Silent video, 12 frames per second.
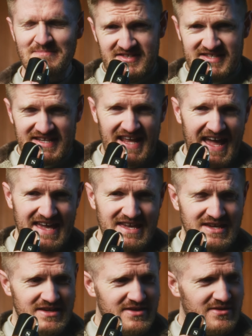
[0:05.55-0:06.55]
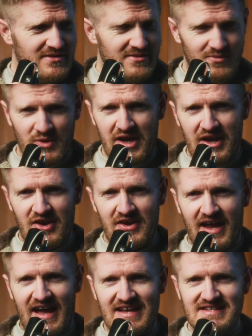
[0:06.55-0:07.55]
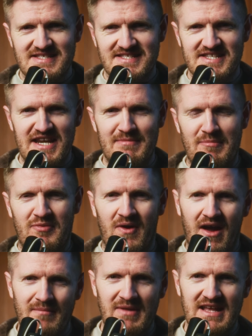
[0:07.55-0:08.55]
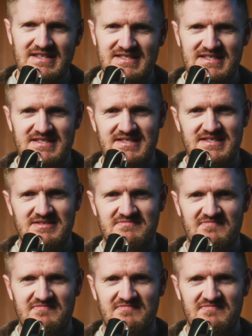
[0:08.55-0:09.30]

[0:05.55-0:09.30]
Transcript: Today, we're going to look at Cine Prime lenses